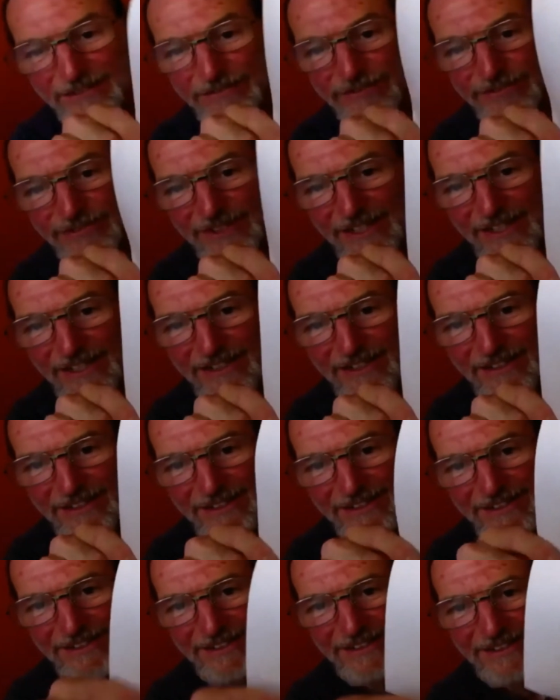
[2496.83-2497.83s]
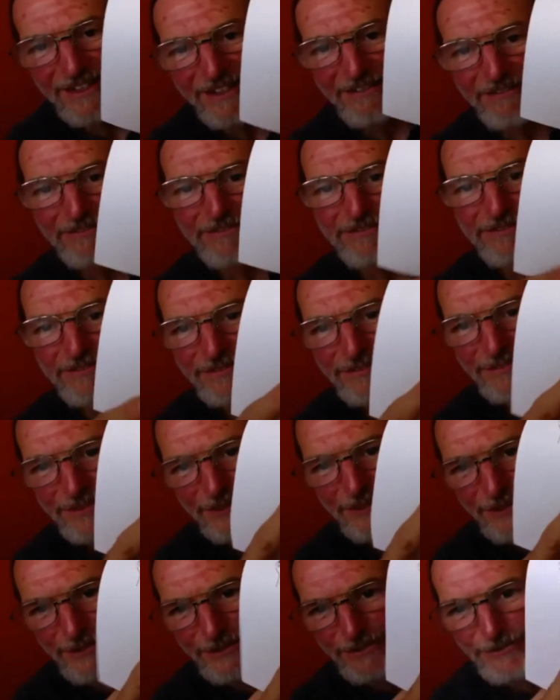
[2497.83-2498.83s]
yet of, uh, of
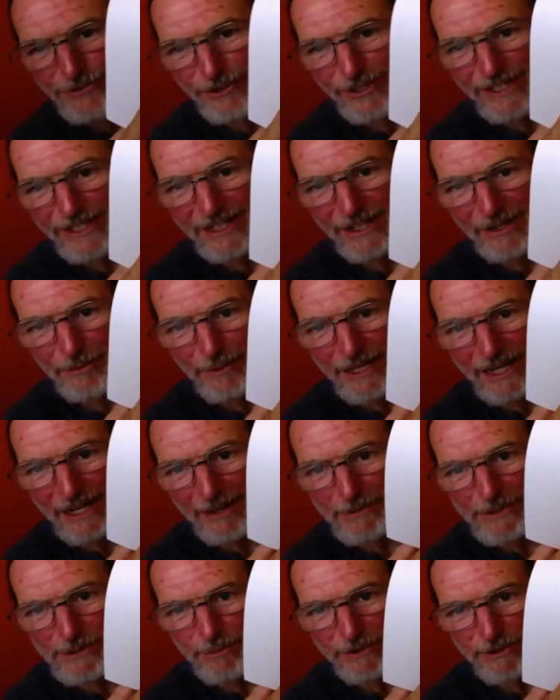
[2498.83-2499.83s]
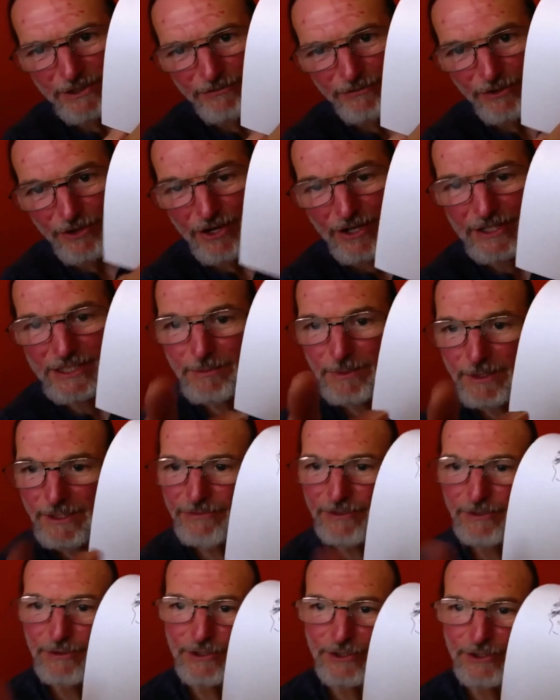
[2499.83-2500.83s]
drawing out what happens with the
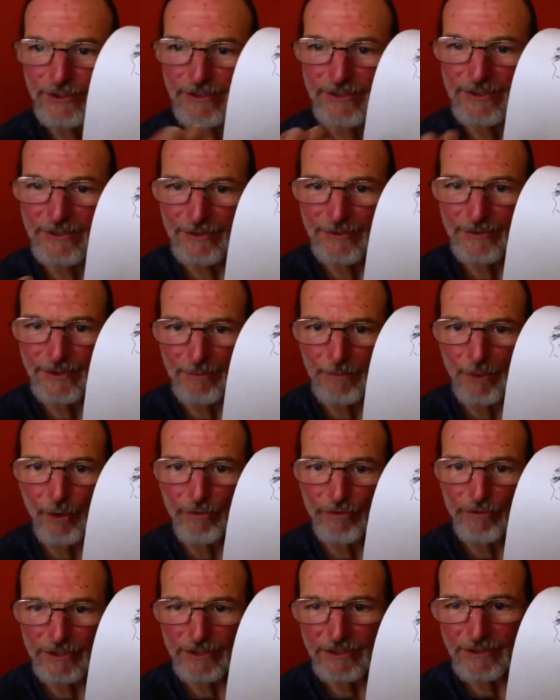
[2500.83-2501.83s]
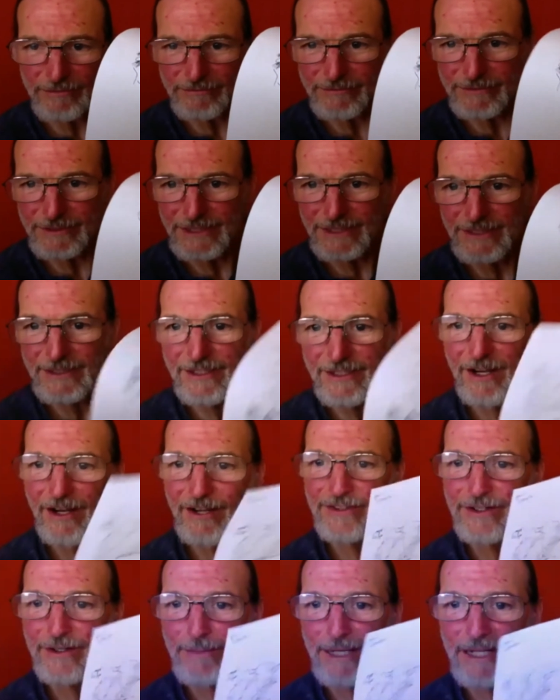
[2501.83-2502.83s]
frogs, but if you turn them over,
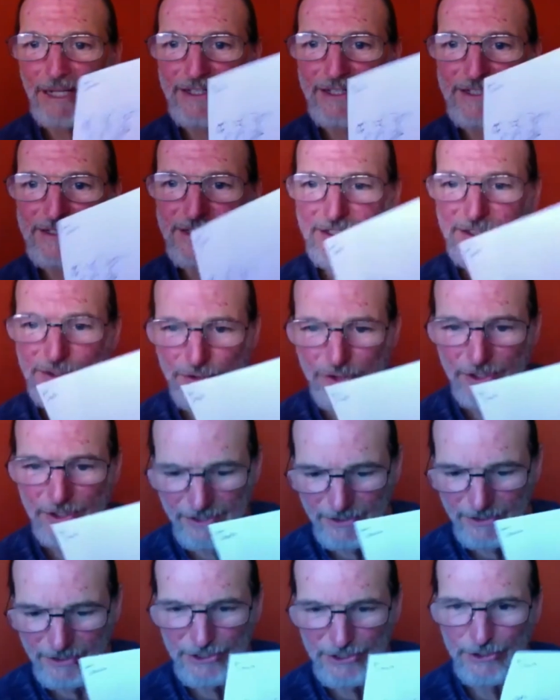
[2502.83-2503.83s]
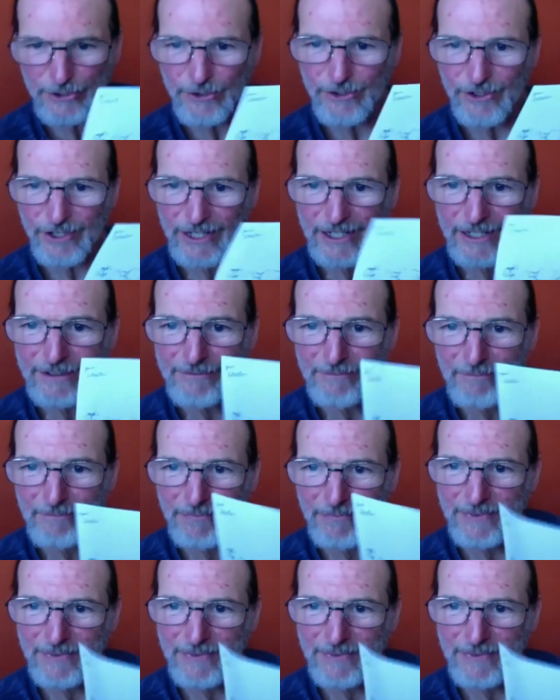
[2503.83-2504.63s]
on their bellies is drawn the story.